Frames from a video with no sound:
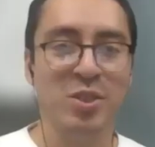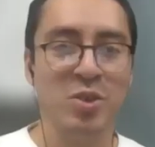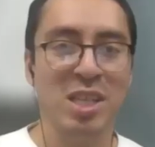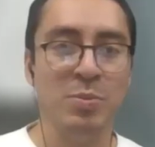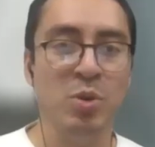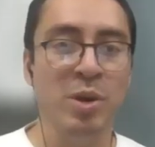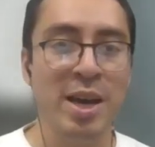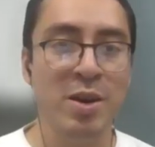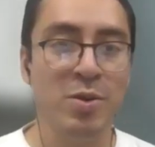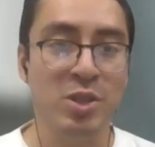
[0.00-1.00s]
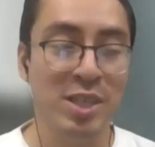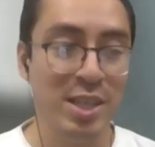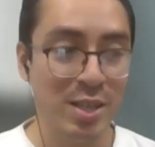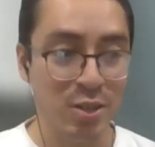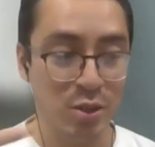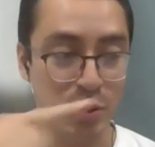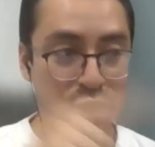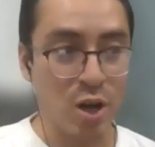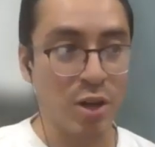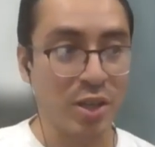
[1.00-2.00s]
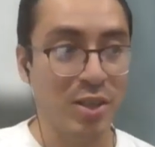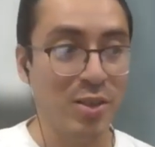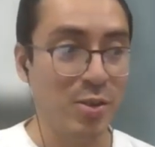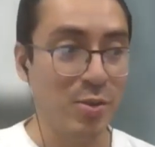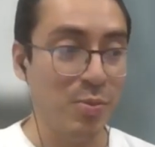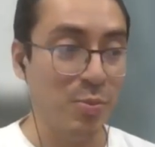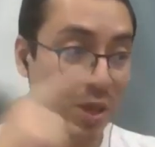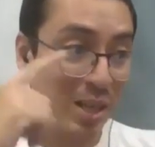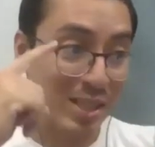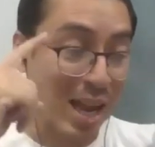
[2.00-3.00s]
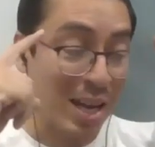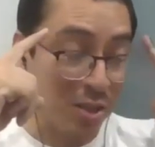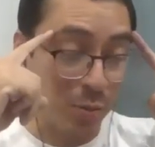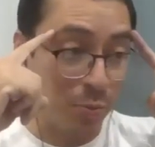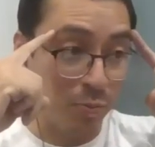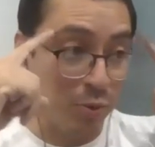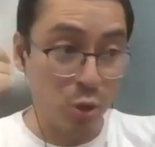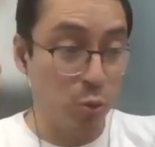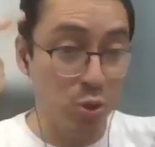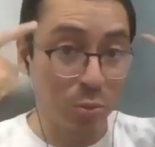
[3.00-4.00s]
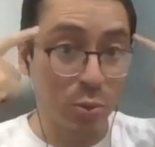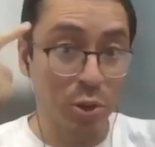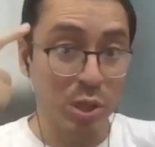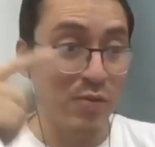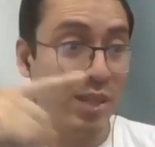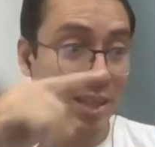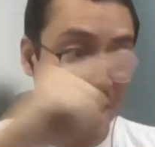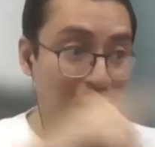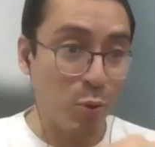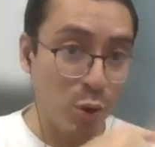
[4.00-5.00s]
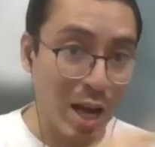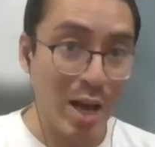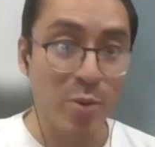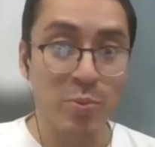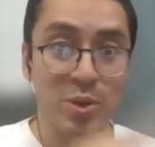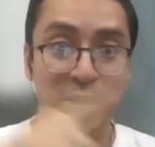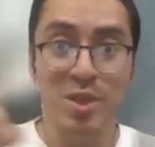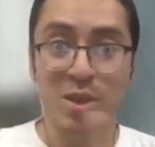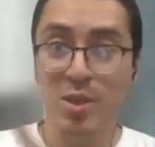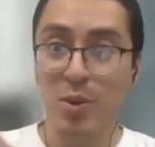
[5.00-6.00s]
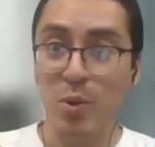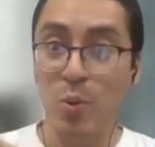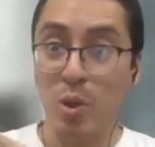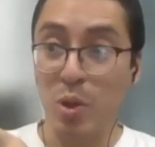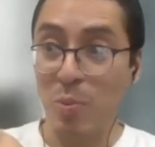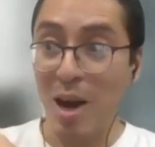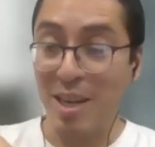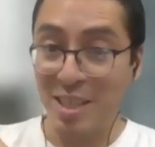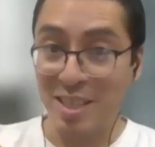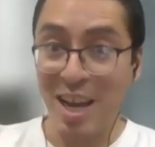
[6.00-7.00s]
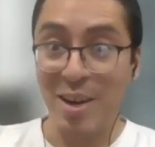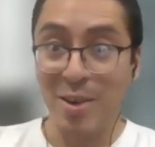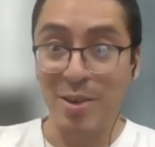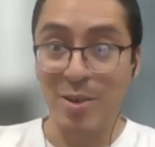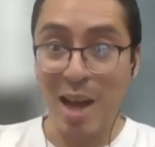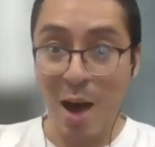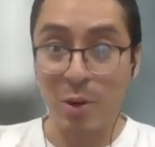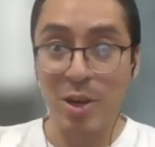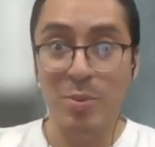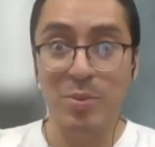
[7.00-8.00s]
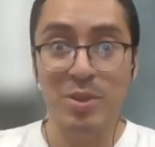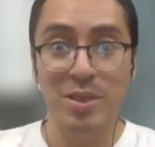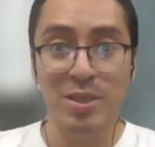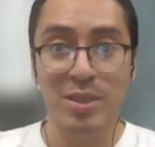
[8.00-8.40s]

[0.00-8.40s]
transmute my energy into jogging because I just choose to believe that that will help me with my desired outcome?